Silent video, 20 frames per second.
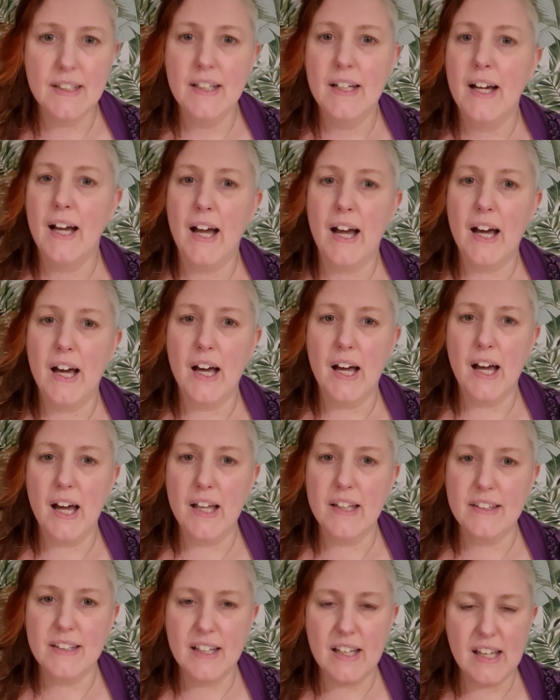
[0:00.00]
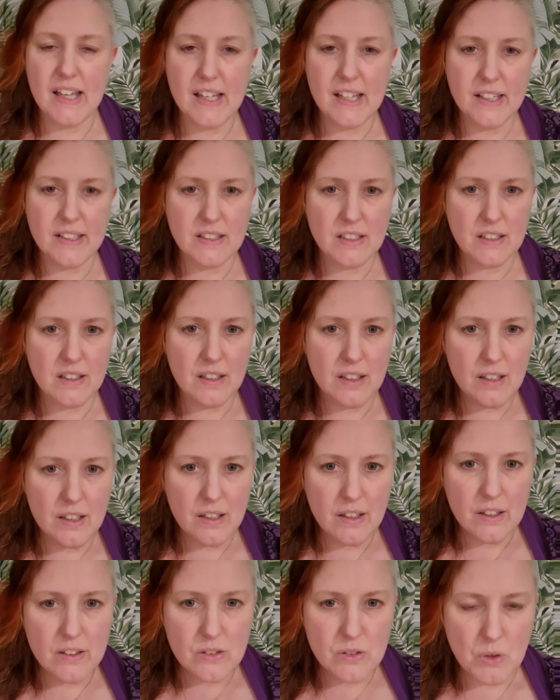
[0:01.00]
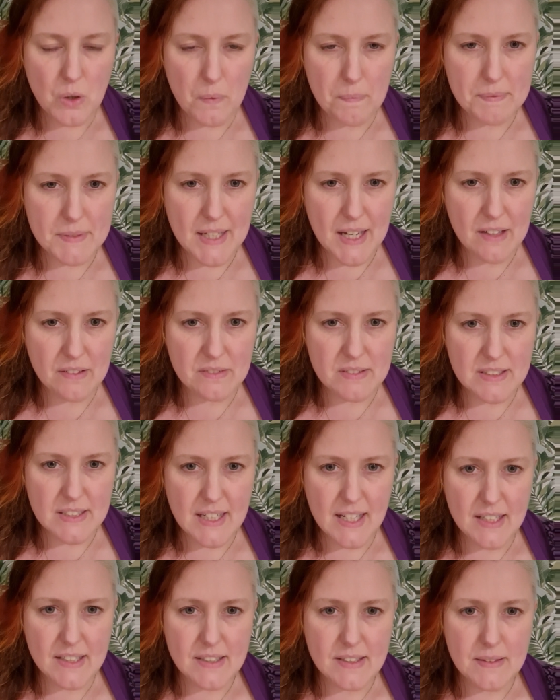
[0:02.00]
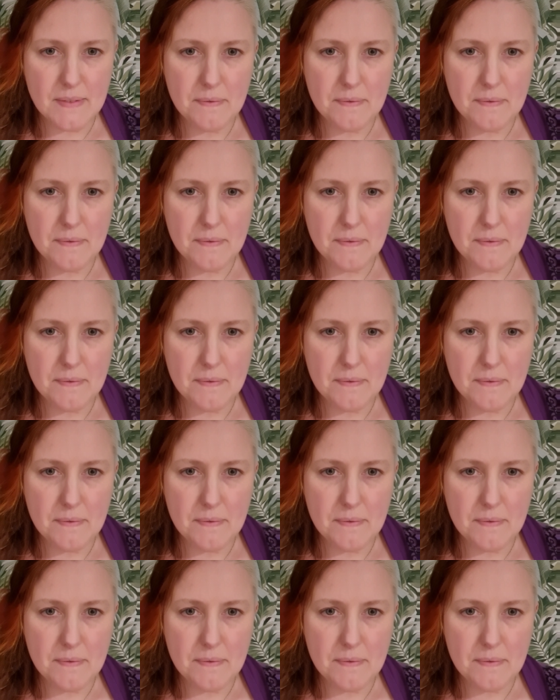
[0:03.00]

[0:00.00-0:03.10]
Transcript: and that he'd dropped down dead.